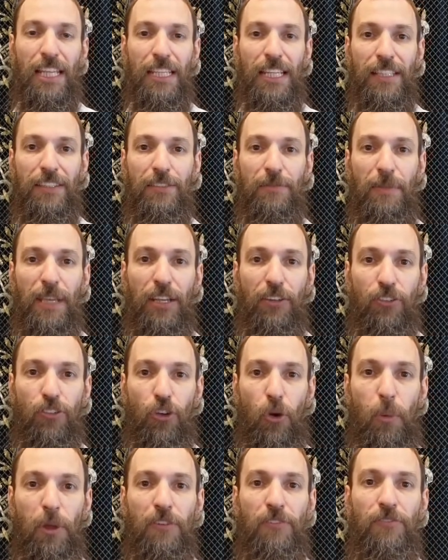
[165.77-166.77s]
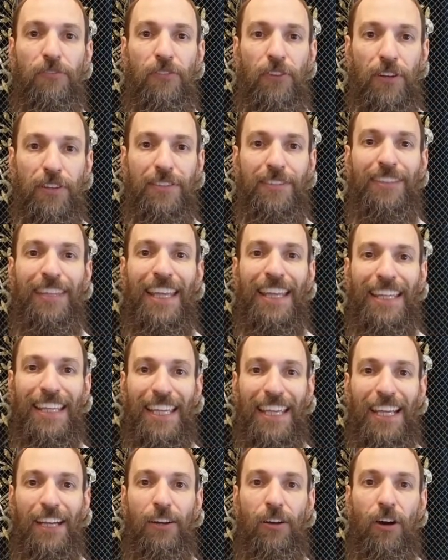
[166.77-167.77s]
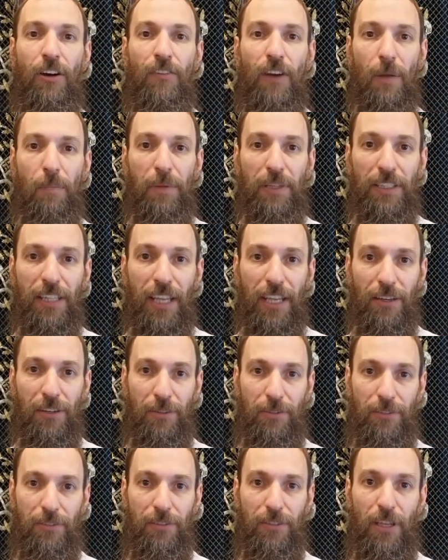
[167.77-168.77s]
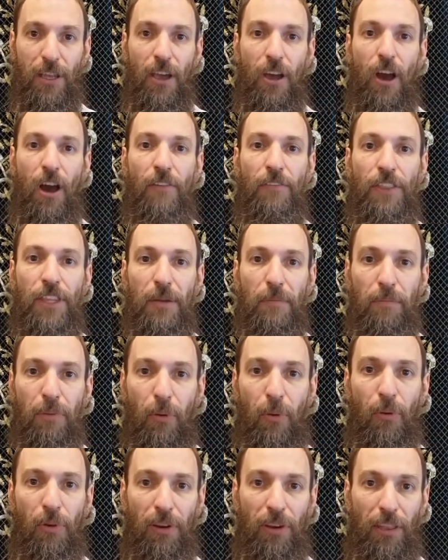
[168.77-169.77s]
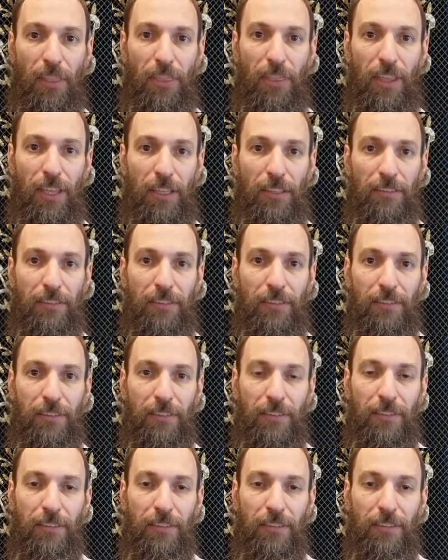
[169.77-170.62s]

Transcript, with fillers: let's make sure we first take care of our potatoes, of the important things.